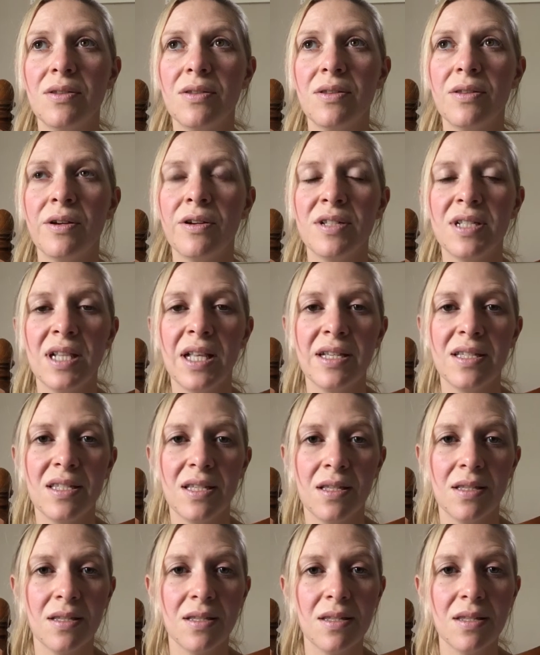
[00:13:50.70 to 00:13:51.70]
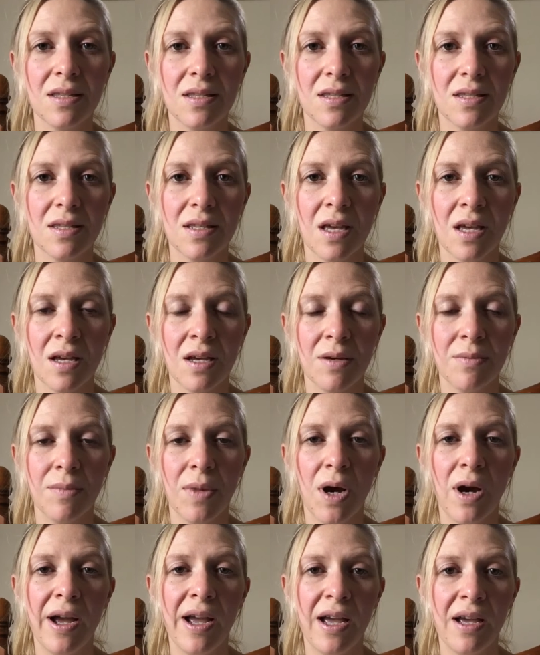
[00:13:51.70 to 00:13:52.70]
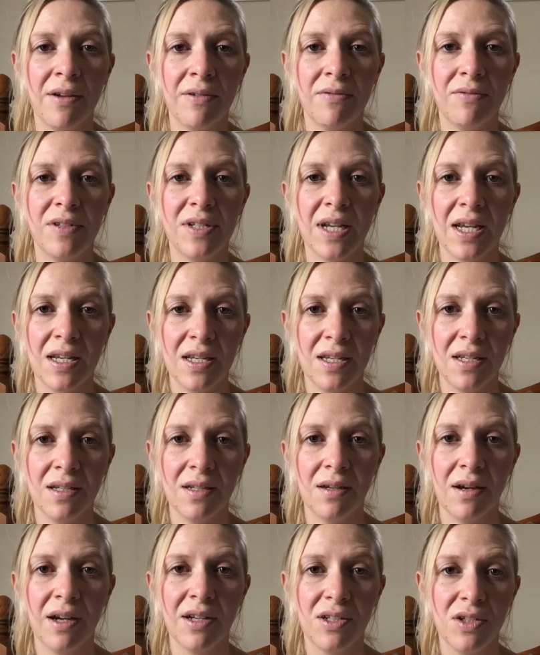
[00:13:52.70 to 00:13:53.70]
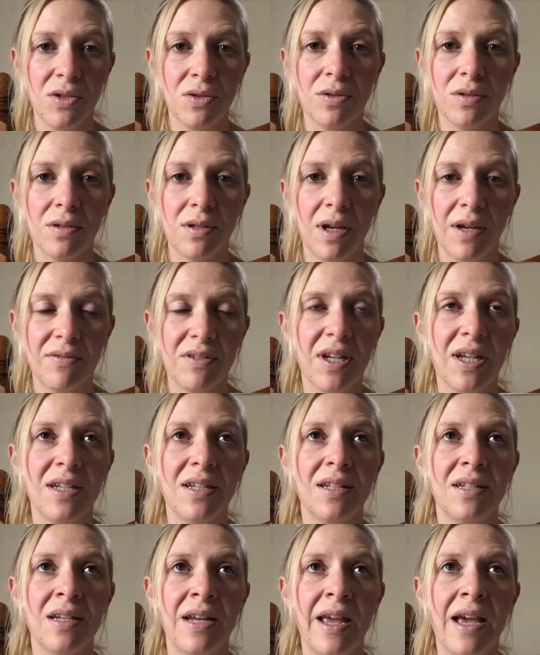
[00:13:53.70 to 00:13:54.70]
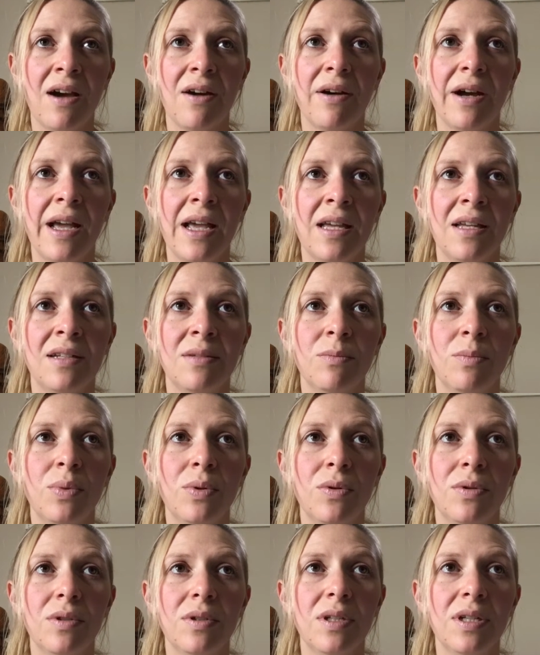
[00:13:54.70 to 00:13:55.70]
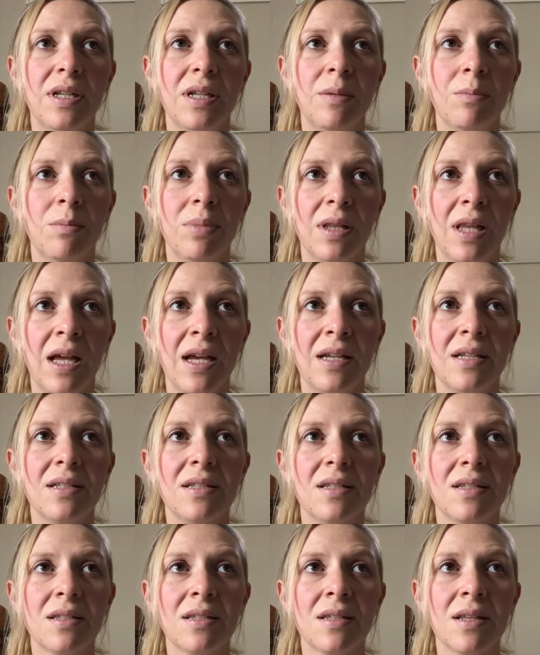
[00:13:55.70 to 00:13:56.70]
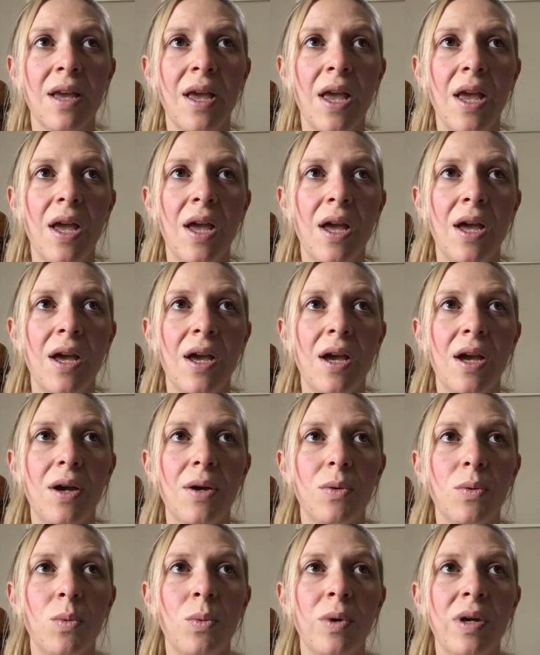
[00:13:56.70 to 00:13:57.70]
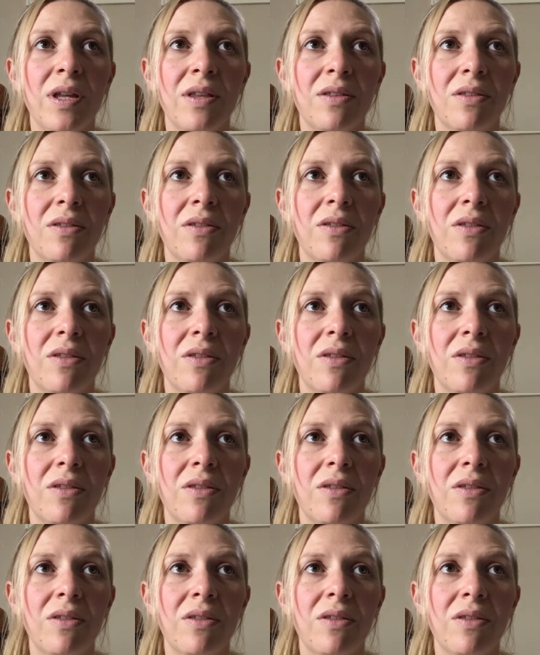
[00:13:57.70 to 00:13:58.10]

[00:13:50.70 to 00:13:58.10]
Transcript: those lessons I have taken now and put in place with